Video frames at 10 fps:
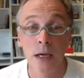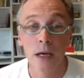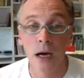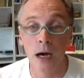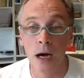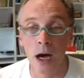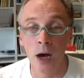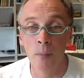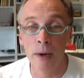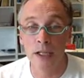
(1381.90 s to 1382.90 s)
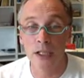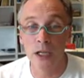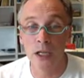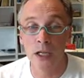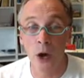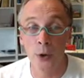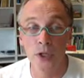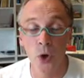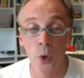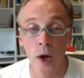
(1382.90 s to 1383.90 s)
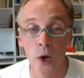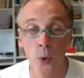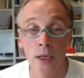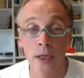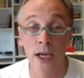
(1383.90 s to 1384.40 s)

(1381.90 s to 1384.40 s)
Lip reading: But it's going to quite quickly